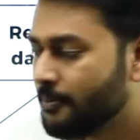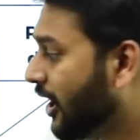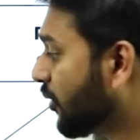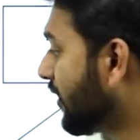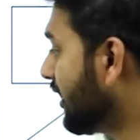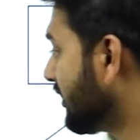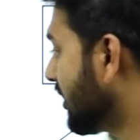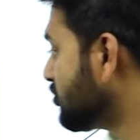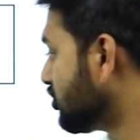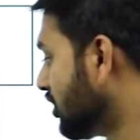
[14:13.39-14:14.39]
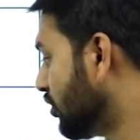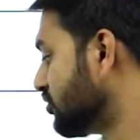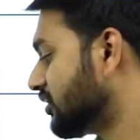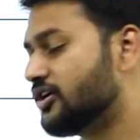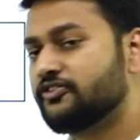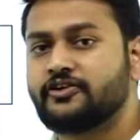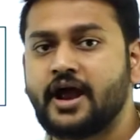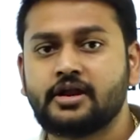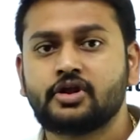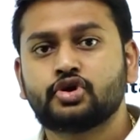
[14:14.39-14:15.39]
But when it comes to the user
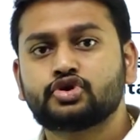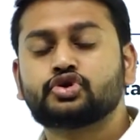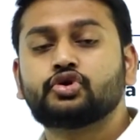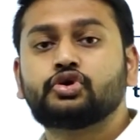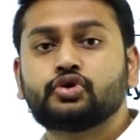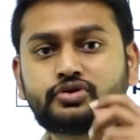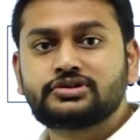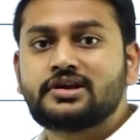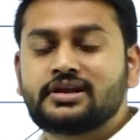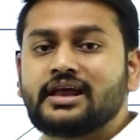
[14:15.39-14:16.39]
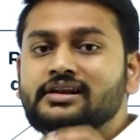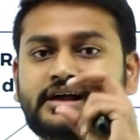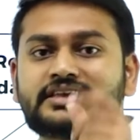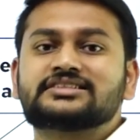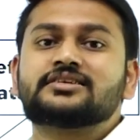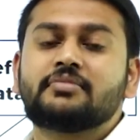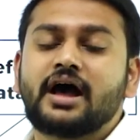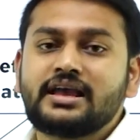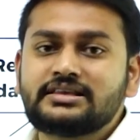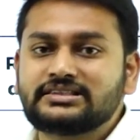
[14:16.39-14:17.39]
defined, so user can
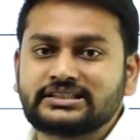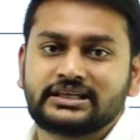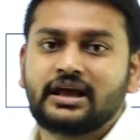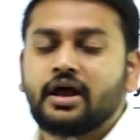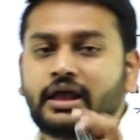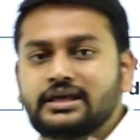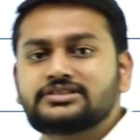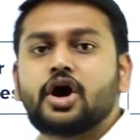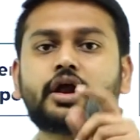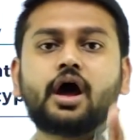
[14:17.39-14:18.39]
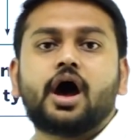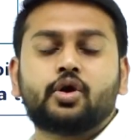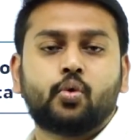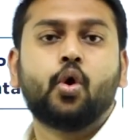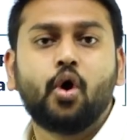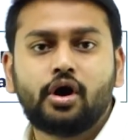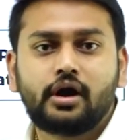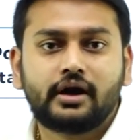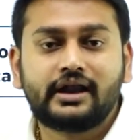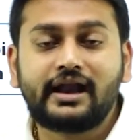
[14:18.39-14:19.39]
customize his or our
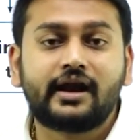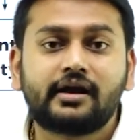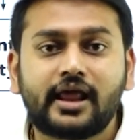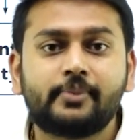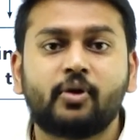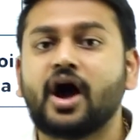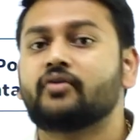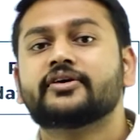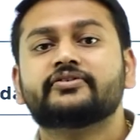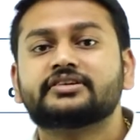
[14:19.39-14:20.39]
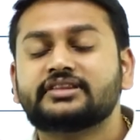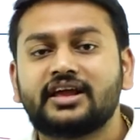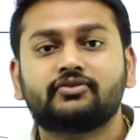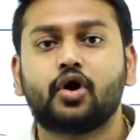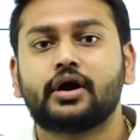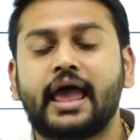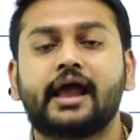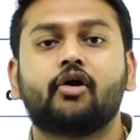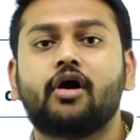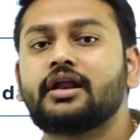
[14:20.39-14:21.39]
own data type however they want
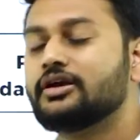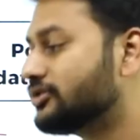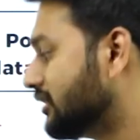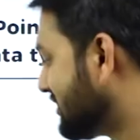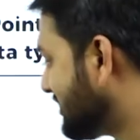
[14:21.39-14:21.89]
according to the